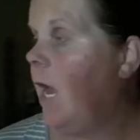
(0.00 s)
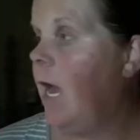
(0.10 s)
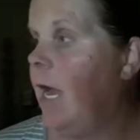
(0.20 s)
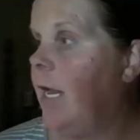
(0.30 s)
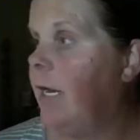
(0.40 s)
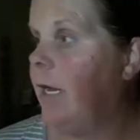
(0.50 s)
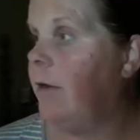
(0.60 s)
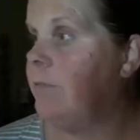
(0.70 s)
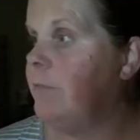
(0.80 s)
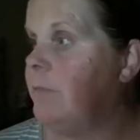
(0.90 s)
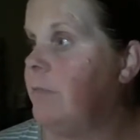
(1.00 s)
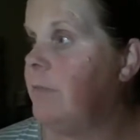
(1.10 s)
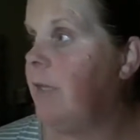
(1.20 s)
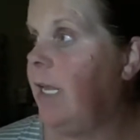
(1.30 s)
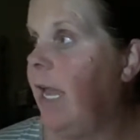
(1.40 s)
And, um,
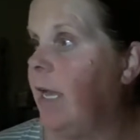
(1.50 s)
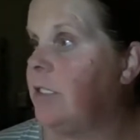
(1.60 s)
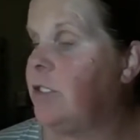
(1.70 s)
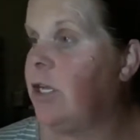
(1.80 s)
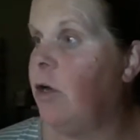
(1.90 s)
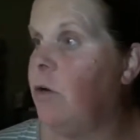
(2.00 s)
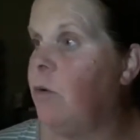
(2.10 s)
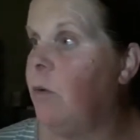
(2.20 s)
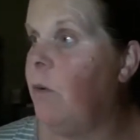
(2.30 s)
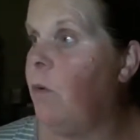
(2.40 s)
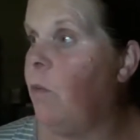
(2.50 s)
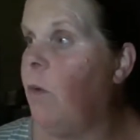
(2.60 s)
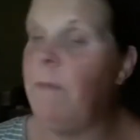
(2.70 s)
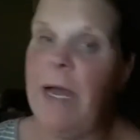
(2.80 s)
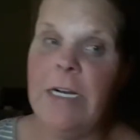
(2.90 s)
yeah, so
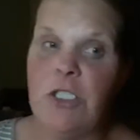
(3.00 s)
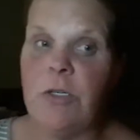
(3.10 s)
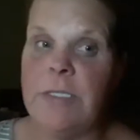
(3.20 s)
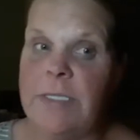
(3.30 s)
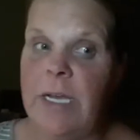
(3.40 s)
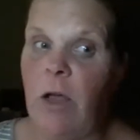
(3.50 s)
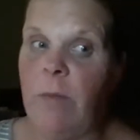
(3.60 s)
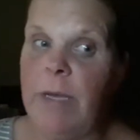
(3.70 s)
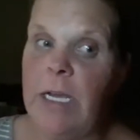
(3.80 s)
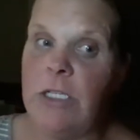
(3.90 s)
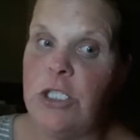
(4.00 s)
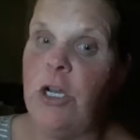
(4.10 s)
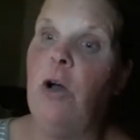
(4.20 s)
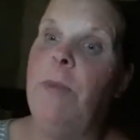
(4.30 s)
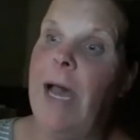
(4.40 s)
one manager is telling me to
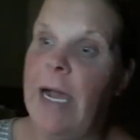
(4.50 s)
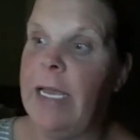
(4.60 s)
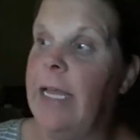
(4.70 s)
go back,